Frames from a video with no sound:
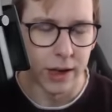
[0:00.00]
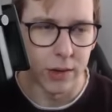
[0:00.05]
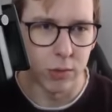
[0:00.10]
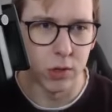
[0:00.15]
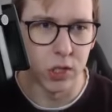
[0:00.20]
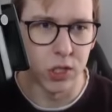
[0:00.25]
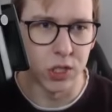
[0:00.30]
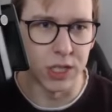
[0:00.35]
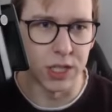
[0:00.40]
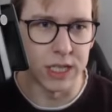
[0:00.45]

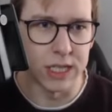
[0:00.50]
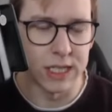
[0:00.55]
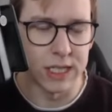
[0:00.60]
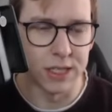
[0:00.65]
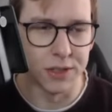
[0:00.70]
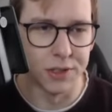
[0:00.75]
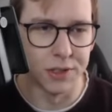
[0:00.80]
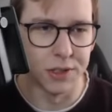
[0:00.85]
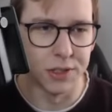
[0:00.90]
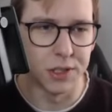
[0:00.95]
which is
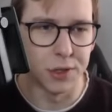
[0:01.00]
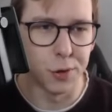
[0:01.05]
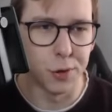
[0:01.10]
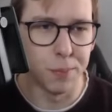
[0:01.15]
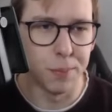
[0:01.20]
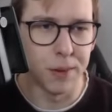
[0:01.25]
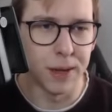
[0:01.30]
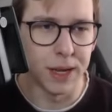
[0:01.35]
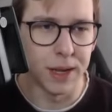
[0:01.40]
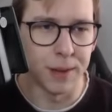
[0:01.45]
going to
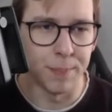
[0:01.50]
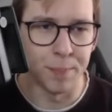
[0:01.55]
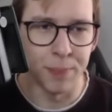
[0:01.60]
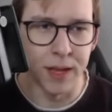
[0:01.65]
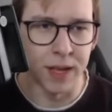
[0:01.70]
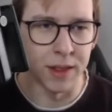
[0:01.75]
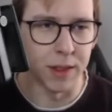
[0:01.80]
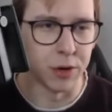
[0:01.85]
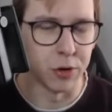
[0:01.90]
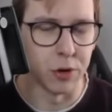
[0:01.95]
be,
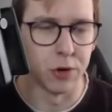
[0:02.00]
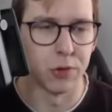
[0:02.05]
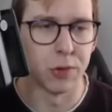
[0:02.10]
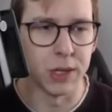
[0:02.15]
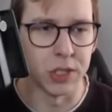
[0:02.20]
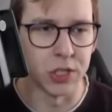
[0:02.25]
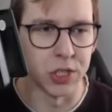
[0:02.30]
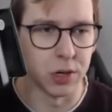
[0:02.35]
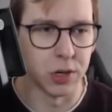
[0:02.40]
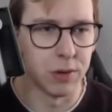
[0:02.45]
yeah, the
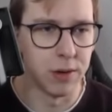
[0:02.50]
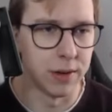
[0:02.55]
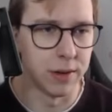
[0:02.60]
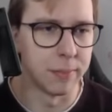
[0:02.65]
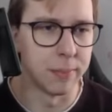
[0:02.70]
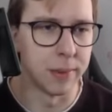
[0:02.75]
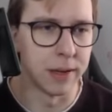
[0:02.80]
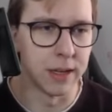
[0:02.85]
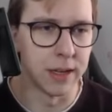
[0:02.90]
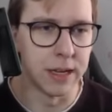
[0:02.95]
Turtwig in general,
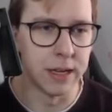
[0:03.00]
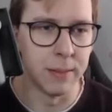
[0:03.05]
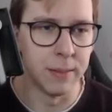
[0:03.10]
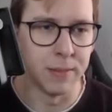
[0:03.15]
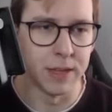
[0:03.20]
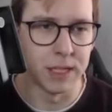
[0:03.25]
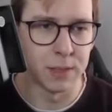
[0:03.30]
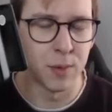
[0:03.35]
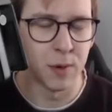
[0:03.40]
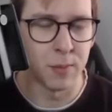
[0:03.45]
but
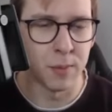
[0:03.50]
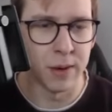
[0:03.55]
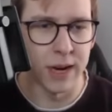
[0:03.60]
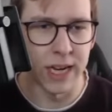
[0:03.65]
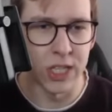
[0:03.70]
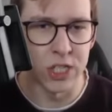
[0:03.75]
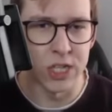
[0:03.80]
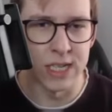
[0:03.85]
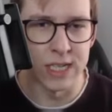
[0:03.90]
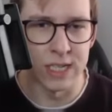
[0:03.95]
this Pokemon
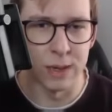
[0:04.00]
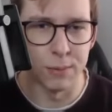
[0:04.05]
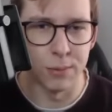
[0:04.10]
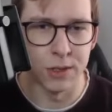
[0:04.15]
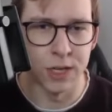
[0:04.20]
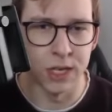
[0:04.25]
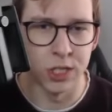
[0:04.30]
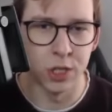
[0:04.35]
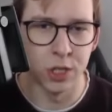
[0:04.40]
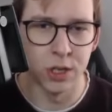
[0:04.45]
actually has some
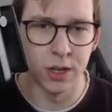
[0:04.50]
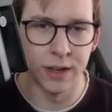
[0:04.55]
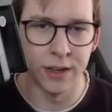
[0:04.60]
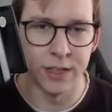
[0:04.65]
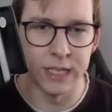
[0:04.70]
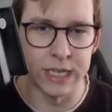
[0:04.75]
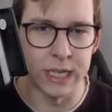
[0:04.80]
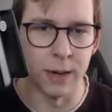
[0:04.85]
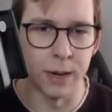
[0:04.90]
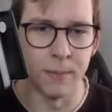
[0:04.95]
potential
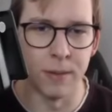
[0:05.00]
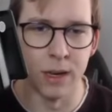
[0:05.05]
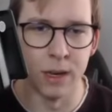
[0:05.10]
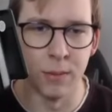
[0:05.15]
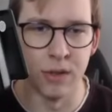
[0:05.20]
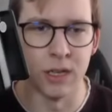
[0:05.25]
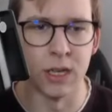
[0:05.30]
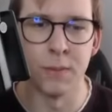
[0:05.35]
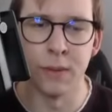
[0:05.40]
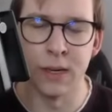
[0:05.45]
in some
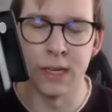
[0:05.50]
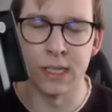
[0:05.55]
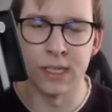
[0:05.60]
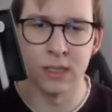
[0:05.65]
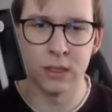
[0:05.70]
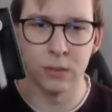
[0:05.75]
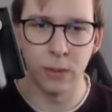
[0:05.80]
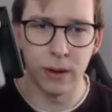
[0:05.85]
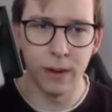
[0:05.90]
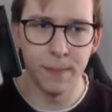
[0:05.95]
limited metas
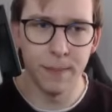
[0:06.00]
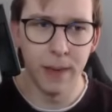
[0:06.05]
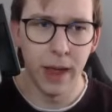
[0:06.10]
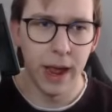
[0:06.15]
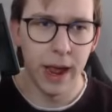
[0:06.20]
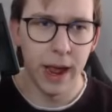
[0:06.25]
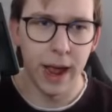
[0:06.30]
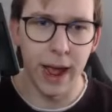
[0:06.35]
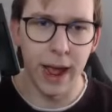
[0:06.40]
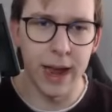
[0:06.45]
as well,
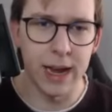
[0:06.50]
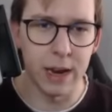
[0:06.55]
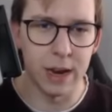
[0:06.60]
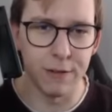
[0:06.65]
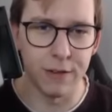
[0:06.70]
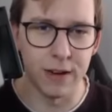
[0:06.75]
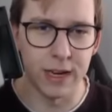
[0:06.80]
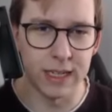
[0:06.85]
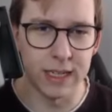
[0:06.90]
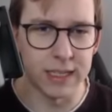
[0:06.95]
and I
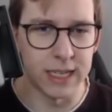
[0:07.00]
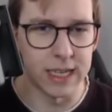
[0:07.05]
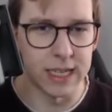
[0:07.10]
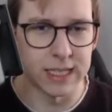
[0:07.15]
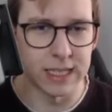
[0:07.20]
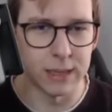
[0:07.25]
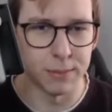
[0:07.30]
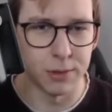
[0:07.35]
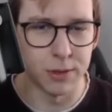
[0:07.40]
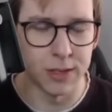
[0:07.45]
feel like it
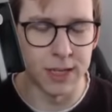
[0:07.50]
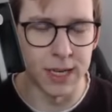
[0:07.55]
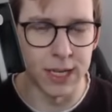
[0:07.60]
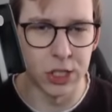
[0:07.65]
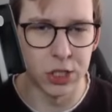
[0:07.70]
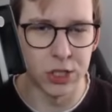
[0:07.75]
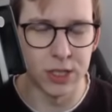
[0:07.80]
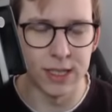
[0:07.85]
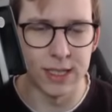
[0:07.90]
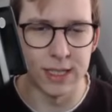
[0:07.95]
has some
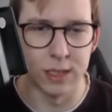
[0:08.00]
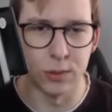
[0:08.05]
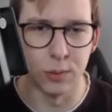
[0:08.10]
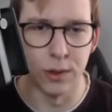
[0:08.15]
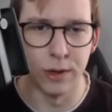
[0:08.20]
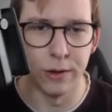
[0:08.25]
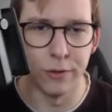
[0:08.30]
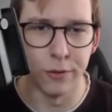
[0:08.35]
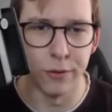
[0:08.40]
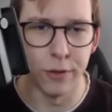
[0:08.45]
potential as
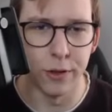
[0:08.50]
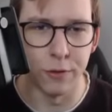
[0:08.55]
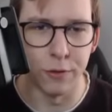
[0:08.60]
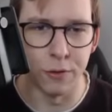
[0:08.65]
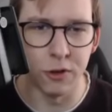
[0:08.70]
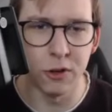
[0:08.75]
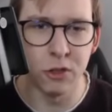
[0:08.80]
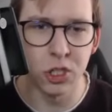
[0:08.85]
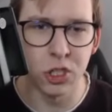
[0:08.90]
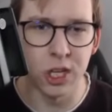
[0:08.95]
well for the
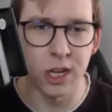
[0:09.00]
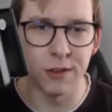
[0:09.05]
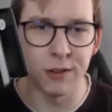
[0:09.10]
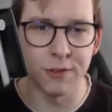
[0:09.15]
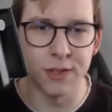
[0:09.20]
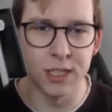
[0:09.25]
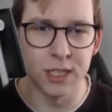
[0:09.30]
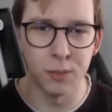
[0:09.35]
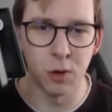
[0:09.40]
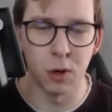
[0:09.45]
future.
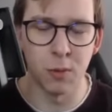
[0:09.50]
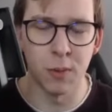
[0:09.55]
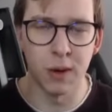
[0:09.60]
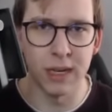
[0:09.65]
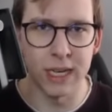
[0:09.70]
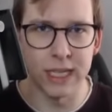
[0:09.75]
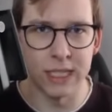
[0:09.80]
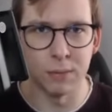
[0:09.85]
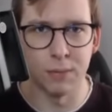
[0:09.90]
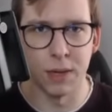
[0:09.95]
If this
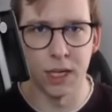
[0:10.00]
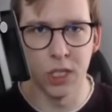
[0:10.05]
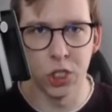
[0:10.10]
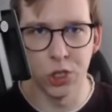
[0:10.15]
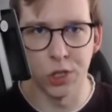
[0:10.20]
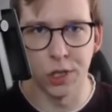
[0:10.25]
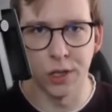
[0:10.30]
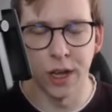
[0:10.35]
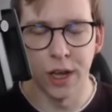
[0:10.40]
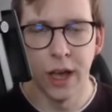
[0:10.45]
Pokemon gets
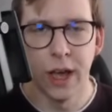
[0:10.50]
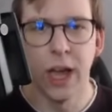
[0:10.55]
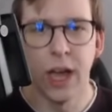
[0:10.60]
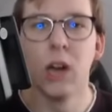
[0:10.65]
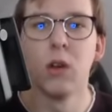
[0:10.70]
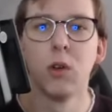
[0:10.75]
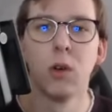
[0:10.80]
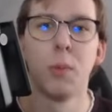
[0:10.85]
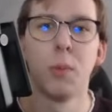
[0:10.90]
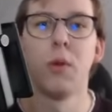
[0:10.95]
Mudshot,
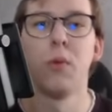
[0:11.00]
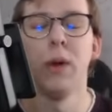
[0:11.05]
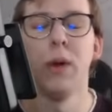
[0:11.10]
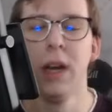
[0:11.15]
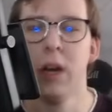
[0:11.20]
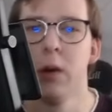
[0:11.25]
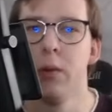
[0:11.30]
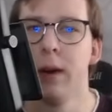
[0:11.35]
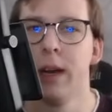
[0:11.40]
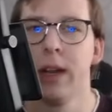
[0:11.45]
it would be
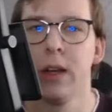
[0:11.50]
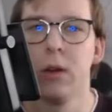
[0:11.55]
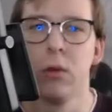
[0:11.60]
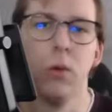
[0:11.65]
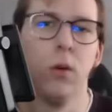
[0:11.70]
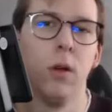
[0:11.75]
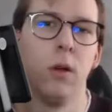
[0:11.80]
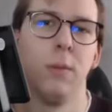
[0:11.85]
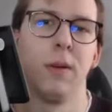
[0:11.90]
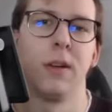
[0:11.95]
really
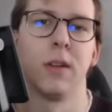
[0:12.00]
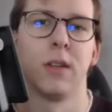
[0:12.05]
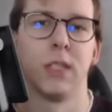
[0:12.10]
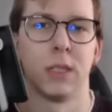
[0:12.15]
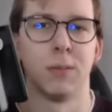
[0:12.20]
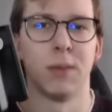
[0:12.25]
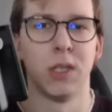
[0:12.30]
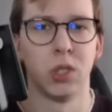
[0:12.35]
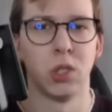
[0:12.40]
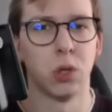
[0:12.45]
cool,
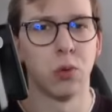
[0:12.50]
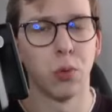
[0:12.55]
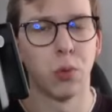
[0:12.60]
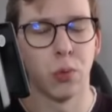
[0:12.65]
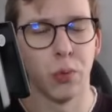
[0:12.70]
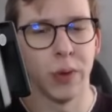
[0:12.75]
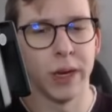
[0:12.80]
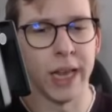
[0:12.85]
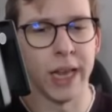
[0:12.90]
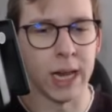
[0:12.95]
because Mudshot would
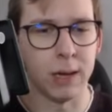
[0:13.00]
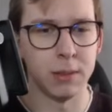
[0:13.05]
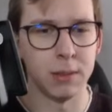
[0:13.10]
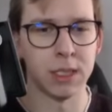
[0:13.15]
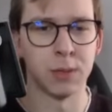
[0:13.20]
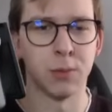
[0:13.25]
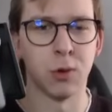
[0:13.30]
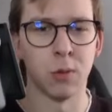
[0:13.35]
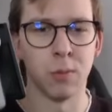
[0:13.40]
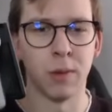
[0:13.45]
really help
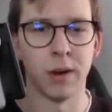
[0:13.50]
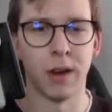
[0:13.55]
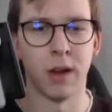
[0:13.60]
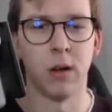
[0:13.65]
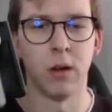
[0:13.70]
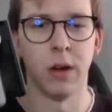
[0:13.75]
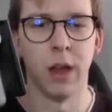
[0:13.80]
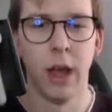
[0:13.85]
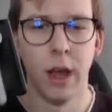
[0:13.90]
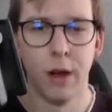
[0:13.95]
this Pokemon
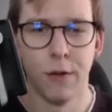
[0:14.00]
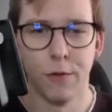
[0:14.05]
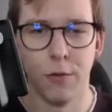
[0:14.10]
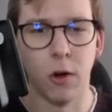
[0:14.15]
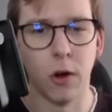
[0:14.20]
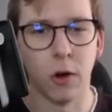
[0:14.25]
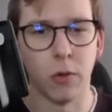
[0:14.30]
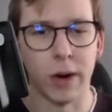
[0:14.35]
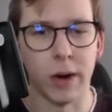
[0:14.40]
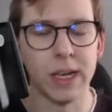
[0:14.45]
out
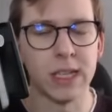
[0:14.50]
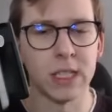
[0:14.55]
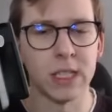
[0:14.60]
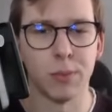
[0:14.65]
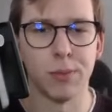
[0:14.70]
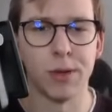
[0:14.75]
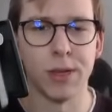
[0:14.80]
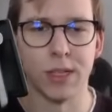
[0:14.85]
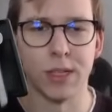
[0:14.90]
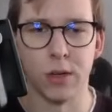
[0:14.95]
for Great
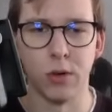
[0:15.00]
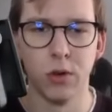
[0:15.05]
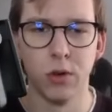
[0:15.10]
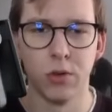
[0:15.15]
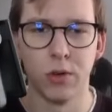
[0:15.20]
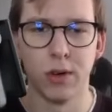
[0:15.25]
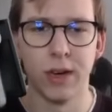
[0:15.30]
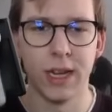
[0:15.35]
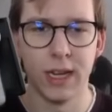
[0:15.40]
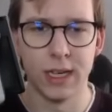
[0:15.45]
as well as
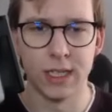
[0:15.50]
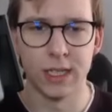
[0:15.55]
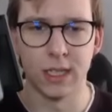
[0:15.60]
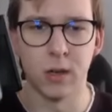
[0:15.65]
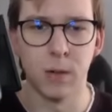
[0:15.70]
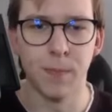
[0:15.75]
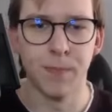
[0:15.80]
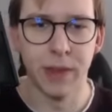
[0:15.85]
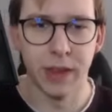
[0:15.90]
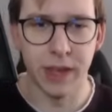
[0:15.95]
Ultra League,
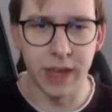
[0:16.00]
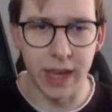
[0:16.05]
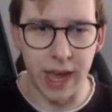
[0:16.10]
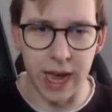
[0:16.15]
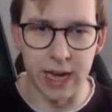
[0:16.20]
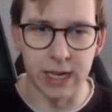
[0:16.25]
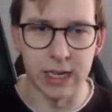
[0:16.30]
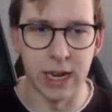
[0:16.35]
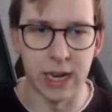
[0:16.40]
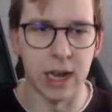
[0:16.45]
so
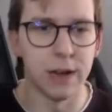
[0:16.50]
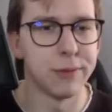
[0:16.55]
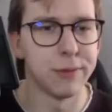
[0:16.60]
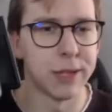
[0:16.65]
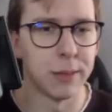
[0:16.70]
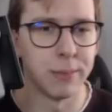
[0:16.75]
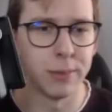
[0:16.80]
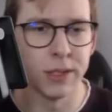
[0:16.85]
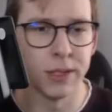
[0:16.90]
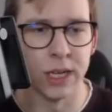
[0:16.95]
can have
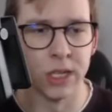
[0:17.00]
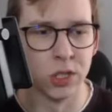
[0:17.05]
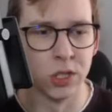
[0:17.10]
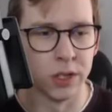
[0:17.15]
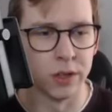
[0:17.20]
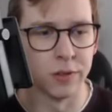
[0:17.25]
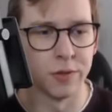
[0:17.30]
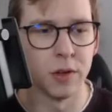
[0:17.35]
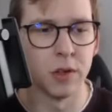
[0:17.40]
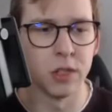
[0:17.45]
some potential
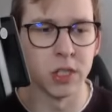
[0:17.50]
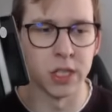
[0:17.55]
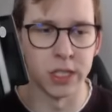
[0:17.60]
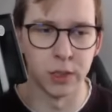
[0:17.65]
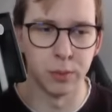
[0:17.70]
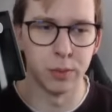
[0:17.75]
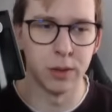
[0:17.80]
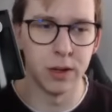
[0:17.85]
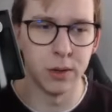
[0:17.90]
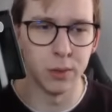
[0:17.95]
in the future
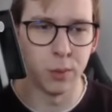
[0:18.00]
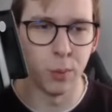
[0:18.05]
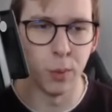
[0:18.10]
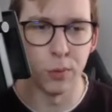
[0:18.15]
as well.